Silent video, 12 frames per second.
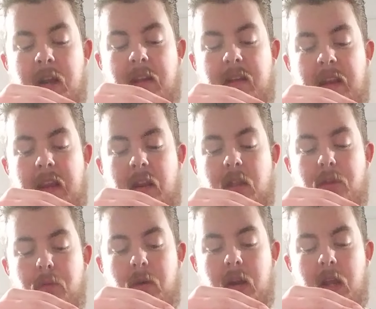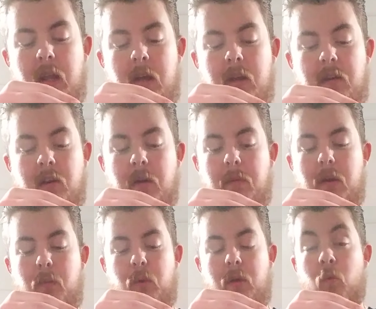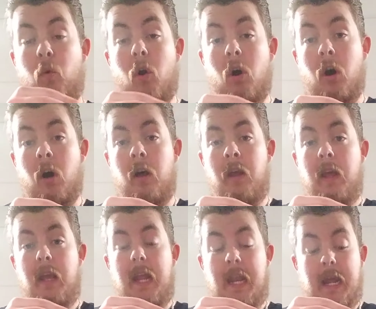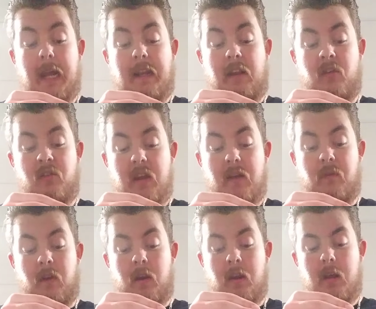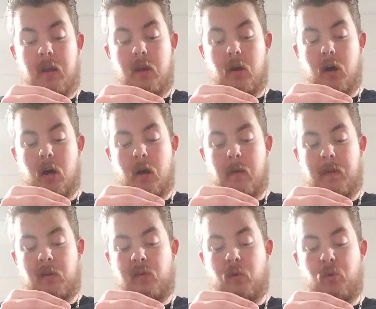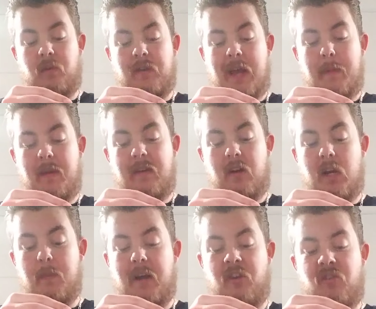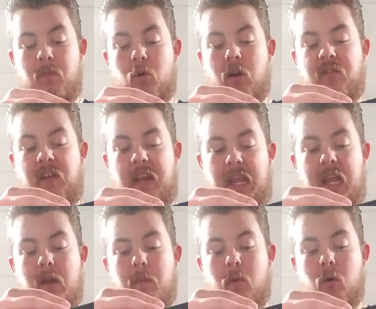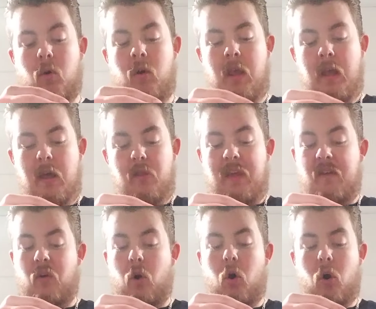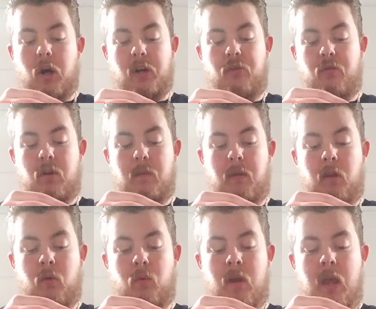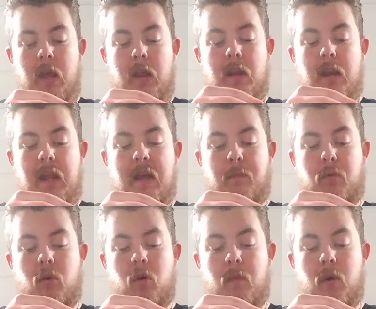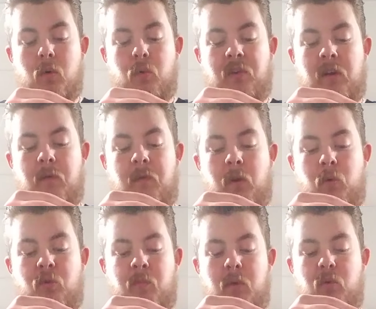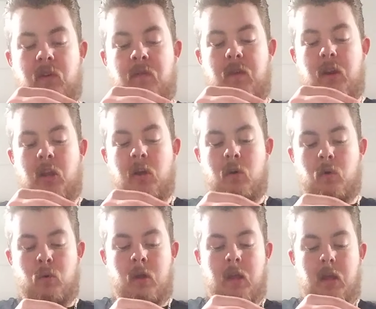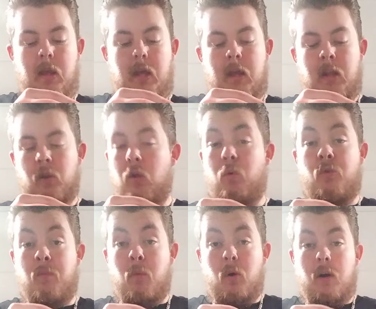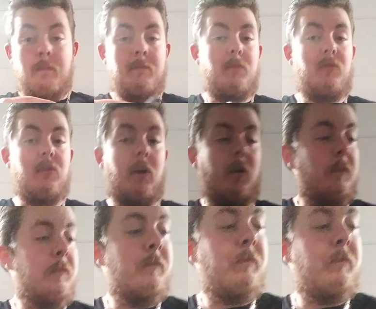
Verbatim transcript: 1983 to WWE Raw in 97 um, exclusive commentary by Jim Ross and Animal. They have a Hawk tribute. Then they have promos, interviews, music video, and loads more. So